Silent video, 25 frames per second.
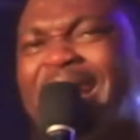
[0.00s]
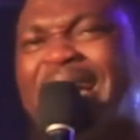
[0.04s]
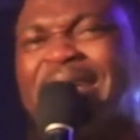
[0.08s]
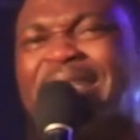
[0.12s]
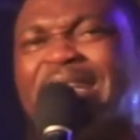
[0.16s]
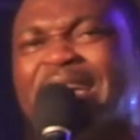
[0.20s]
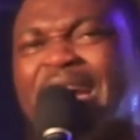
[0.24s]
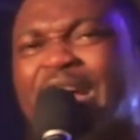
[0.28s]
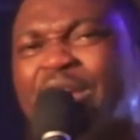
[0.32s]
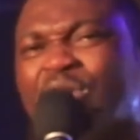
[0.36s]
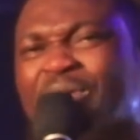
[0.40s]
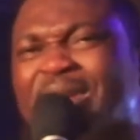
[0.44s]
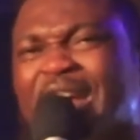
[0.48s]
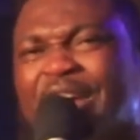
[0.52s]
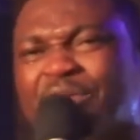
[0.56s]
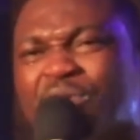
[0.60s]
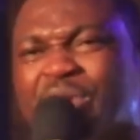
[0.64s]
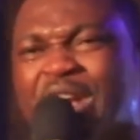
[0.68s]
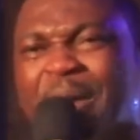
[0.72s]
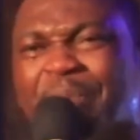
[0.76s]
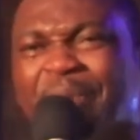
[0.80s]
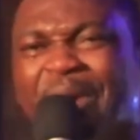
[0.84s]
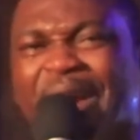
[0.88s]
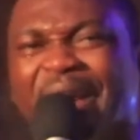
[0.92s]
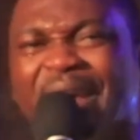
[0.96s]
That's why you
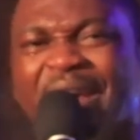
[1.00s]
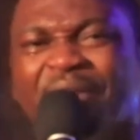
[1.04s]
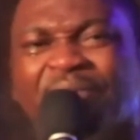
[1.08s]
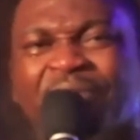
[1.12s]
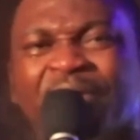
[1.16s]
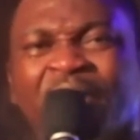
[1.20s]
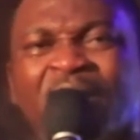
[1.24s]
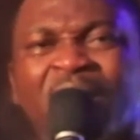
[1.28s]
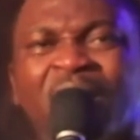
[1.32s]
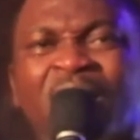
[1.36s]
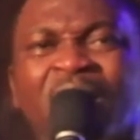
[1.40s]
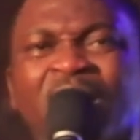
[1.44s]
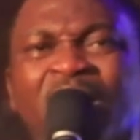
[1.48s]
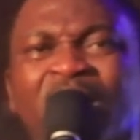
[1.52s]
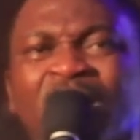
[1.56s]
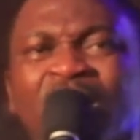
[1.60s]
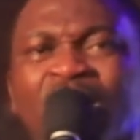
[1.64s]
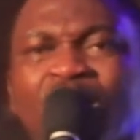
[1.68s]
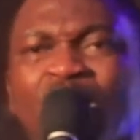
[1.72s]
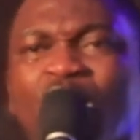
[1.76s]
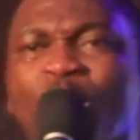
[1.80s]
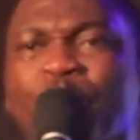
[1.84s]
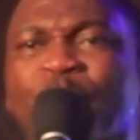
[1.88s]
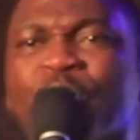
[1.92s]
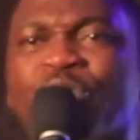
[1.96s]
they pray. Give.
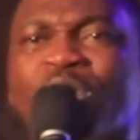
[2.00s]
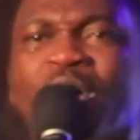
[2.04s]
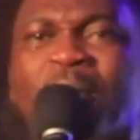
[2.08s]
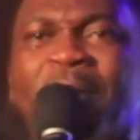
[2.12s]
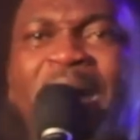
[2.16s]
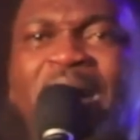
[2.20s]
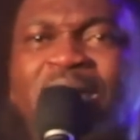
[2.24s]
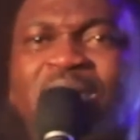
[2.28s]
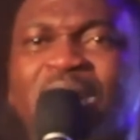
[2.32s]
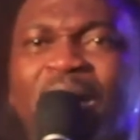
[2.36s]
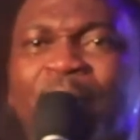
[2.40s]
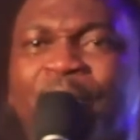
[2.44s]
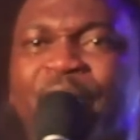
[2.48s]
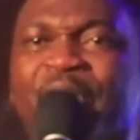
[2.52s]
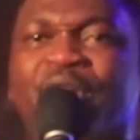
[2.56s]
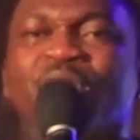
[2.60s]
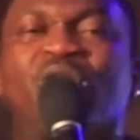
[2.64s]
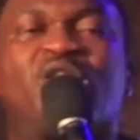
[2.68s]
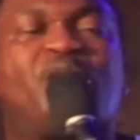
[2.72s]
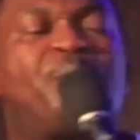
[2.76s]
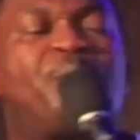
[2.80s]
Open your mouth and pray.